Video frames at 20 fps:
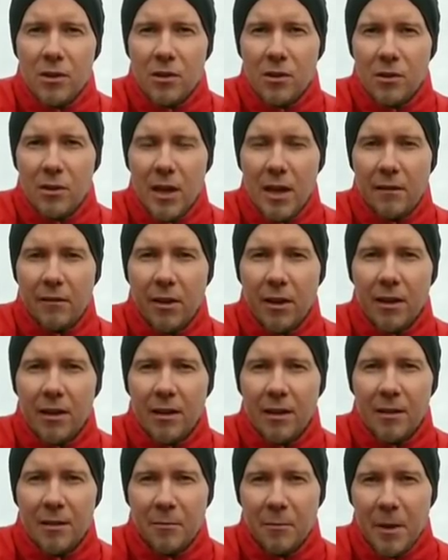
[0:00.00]
so even
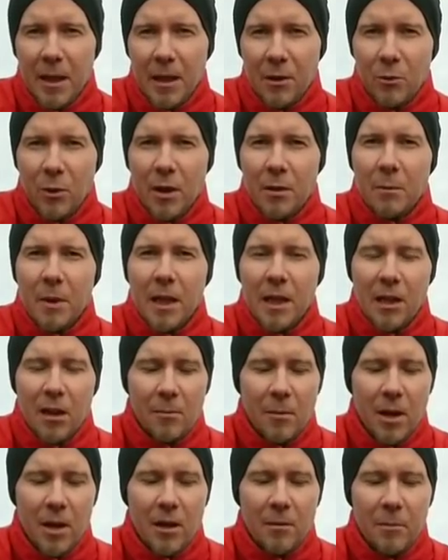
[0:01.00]
me with a
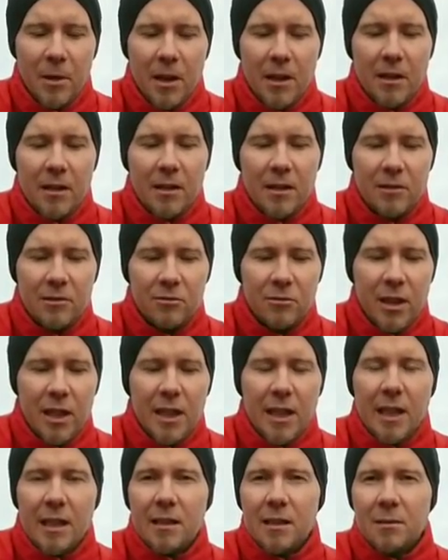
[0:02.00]
medium arm can
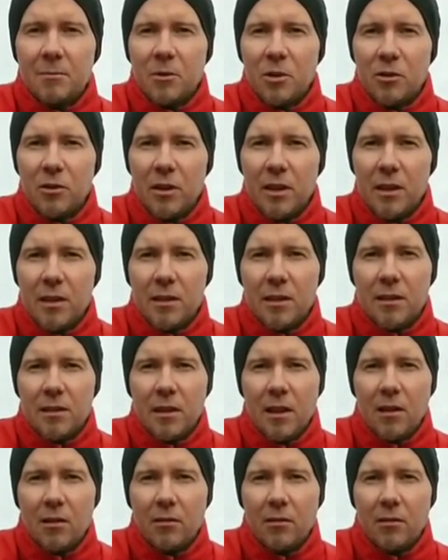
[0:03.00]
really get some good distance